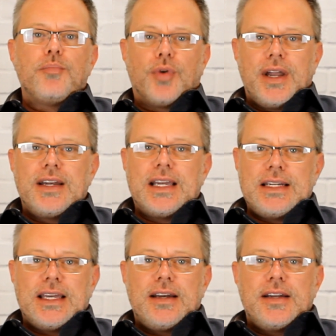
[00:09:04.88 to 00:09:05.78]
a brand
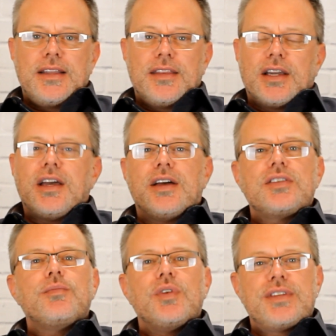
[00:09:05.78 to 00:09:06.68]
identity that
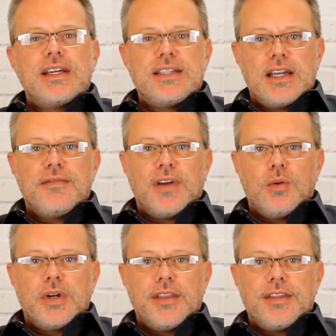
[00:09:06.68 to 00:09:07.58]
customers identify
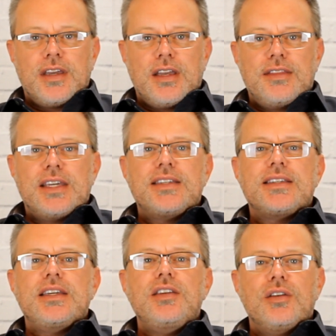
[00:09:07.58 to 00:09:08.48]
with and they
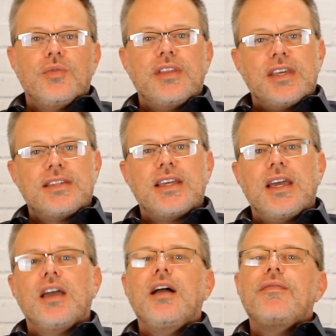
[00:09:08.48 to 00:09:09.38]
see you and they
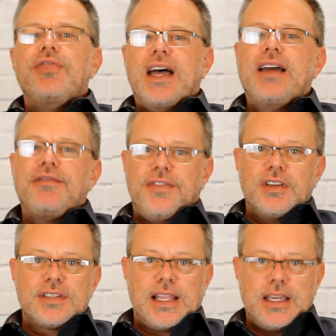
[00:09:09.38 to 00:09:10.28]
say, that
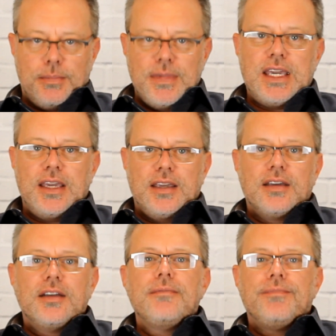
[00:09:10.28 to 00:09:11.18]
feels like me,
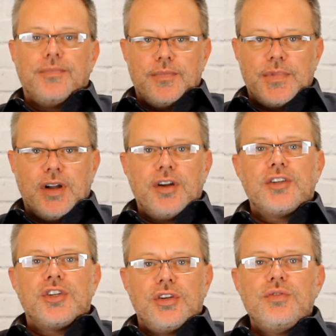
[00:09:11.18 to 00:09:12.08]
they're going
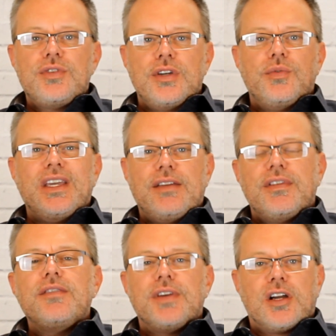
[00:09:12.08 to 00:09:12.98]
to choose you
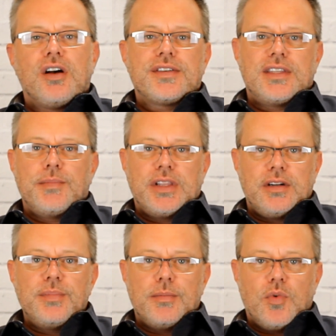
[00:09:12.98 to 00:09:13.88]
even if it costs them a
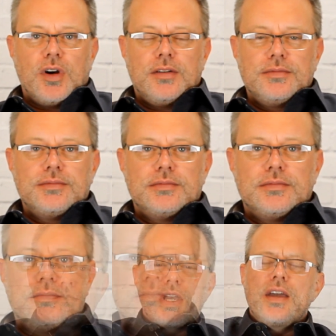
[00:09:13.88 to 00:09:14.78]
little bit more.
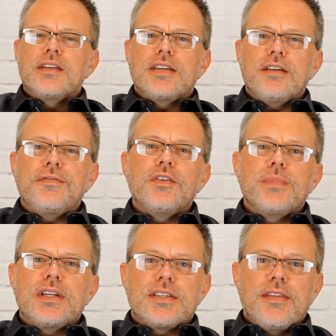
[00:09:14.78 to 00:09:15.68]
Take a few
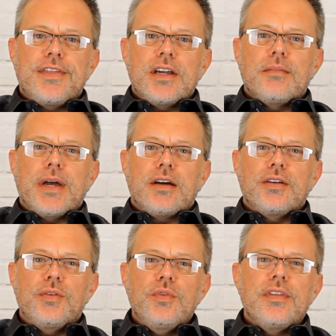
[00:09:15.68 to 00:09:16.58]
minutes and think about
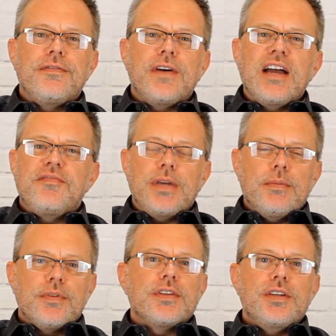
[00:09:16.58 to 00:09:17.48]
who are the 5
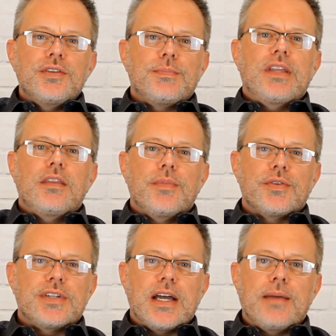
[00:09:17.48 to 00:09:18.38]
people that you spend the
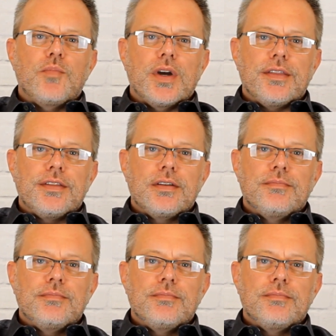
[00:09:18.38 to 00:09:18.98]
most time with.